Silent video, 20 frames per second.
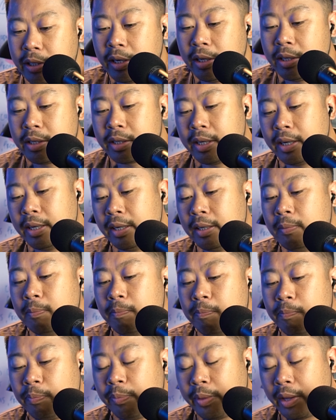you can see,
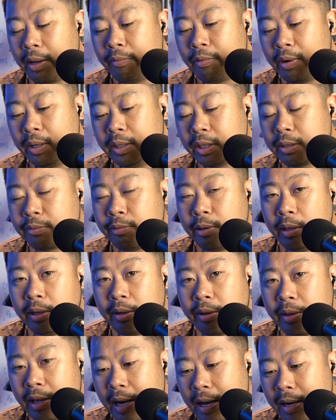if I just
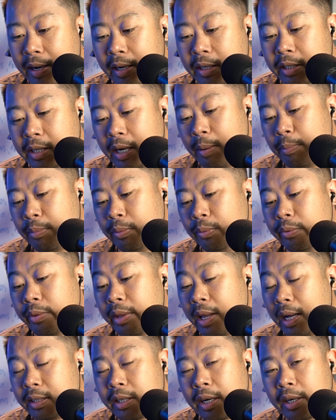follow that example,
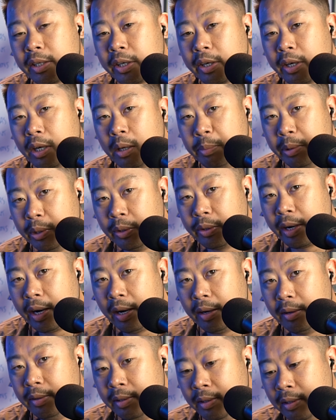that's actually going to build
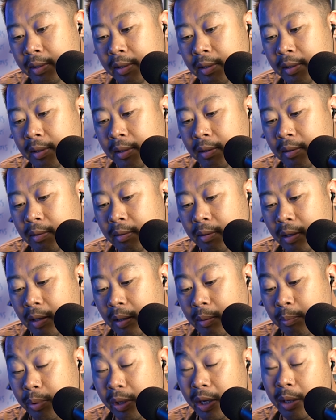out
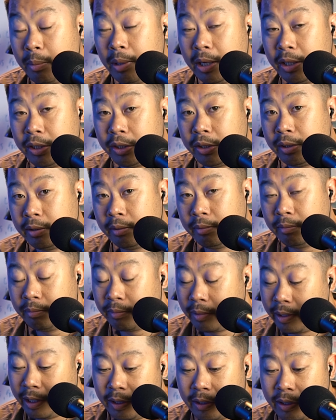um, pretty much
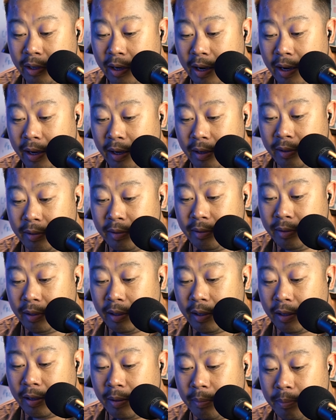the entire
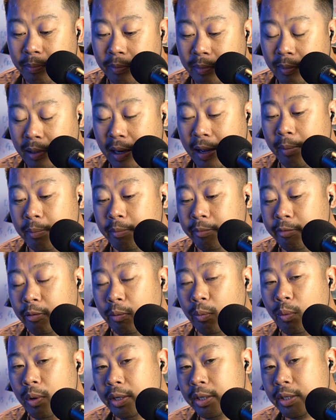um, lab
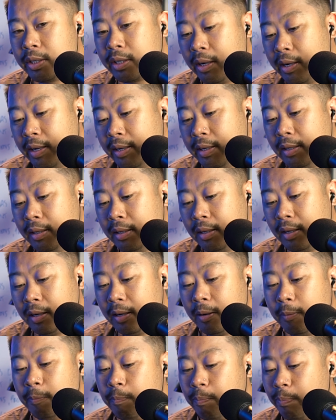for one side,
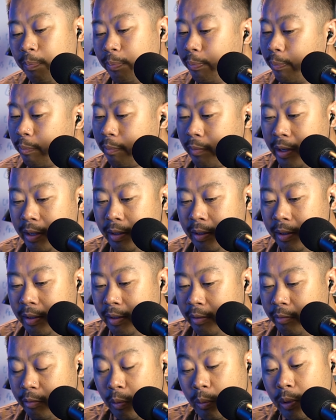um,
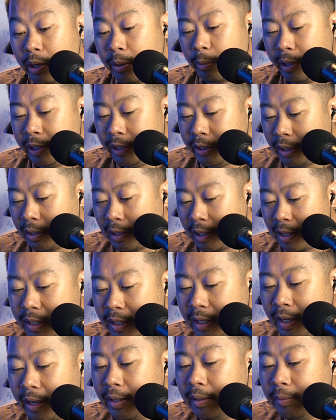for one region,
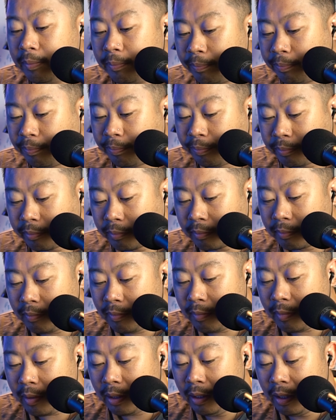say.
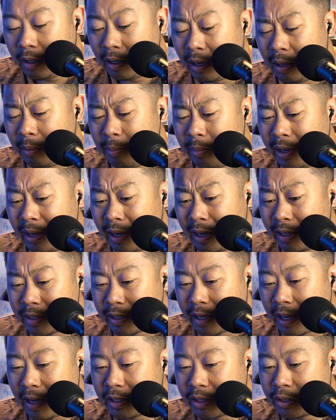Um, and
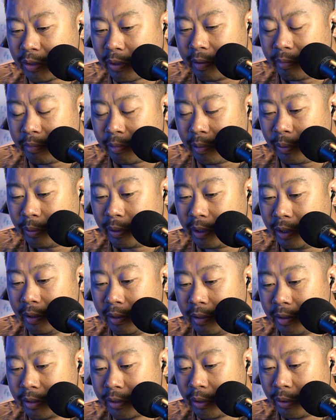it's that straightforward.
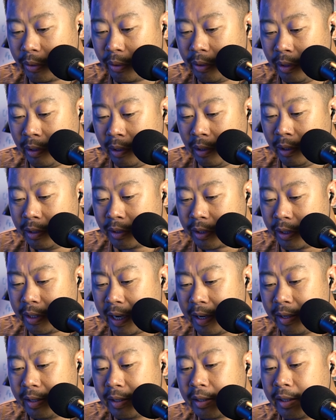So, so
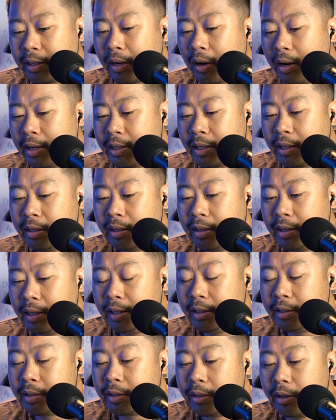technically, I didn't
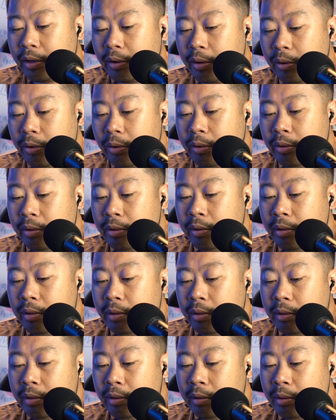need to know
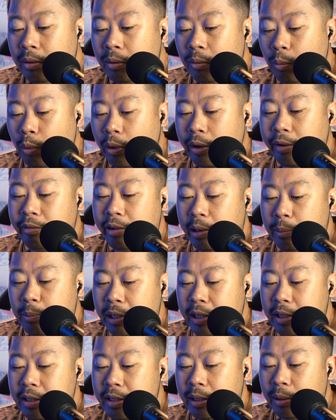what a
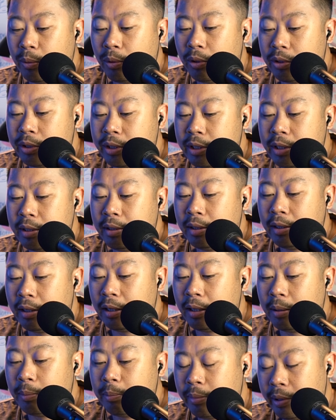VPC was,
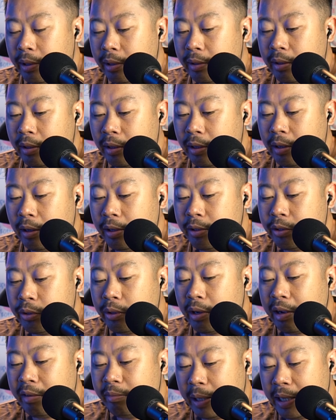um, but I, I,
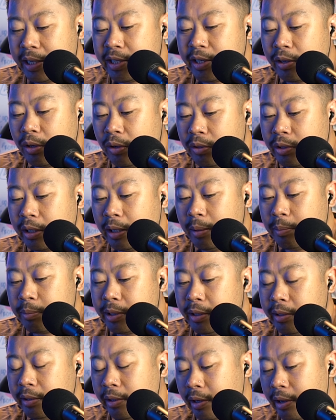do have basic
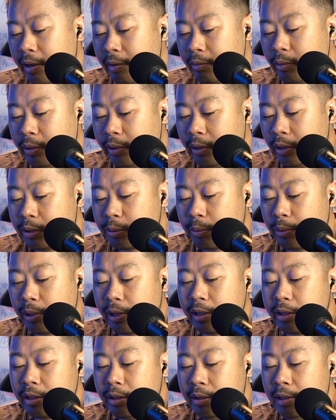concepts, and you know everyone knows
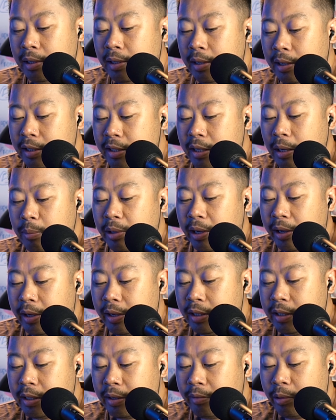what a subnet
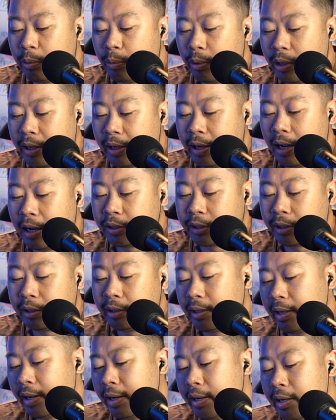is if you work in
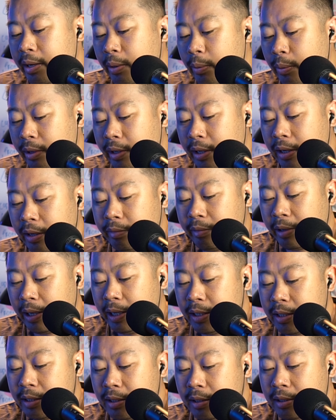Azure and a network
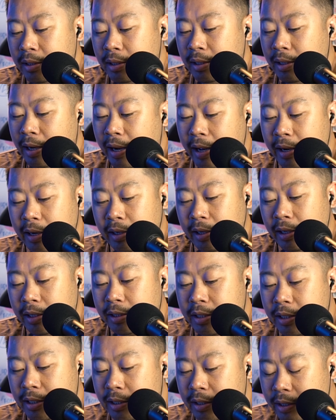interface and an
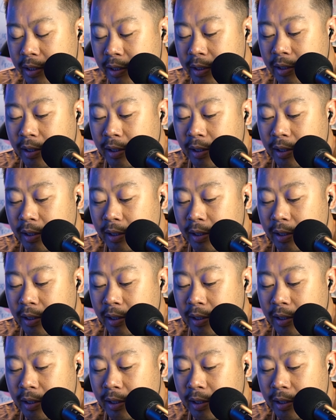instance.